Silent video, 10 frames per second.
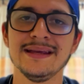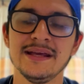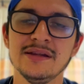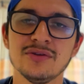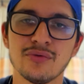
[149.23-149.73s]

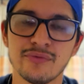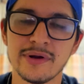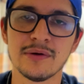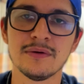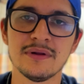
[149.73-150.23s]
in the
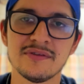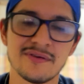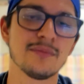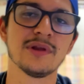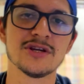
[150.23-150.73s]
real
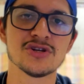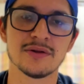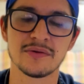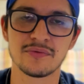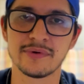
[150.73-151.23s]

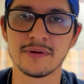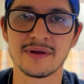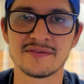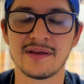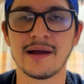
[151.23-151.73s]
simulation, the real
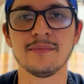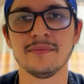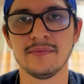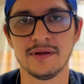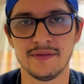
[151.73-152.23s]
exam
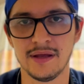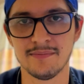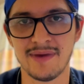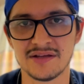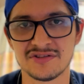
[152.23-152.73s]
in
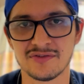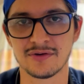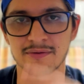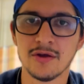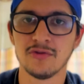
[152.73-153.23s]

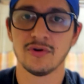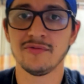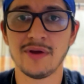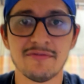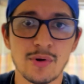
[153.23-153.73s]
Manchester. So if
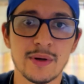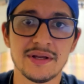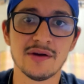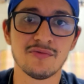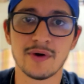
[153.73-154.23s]
you have no
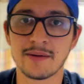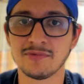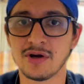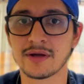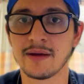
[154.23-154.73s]
idea of what I'm
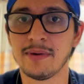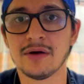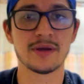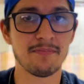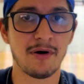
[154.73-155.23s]
talking about,
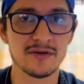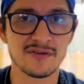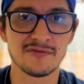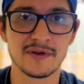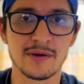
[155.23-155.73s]
you can pause
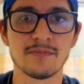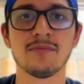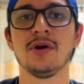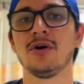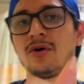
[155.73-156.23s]
this video,
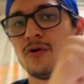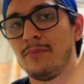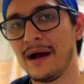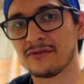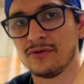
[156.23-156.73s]
go
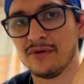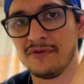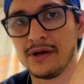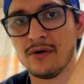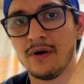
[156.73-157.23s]
back to the
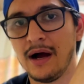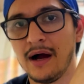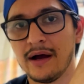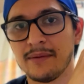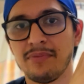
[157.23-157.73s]
video
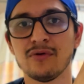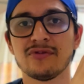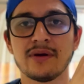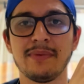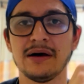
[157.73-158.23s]
I
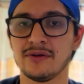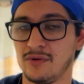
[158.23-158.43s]
posted about